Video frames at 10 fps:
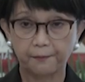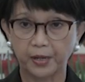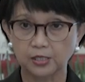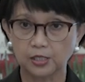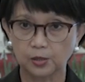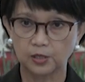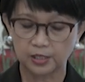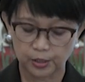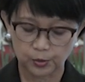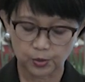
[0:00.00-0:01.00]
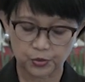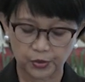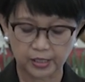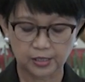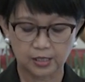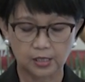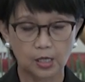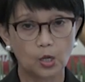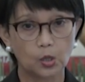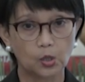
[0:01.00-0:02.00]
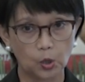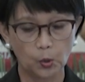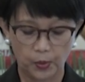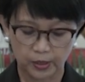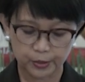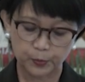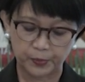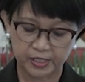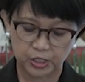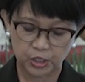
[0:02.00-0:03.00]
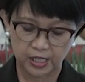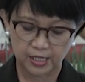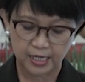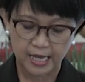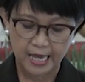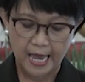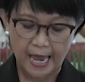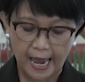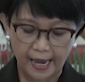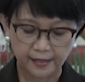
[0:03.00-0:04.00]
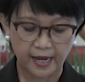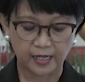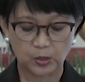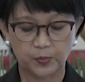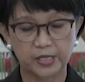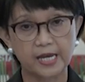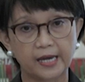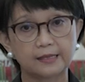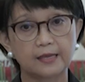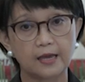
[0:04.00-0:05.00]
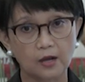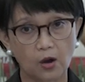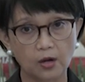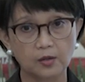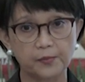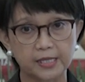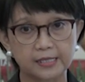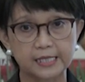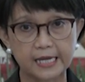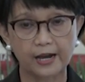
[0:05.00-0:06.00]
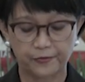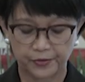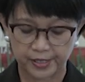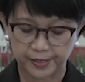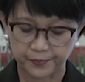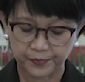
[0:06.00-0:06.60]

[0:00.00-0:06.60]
particularly to strengthen global supply chain and expedite economic recovery.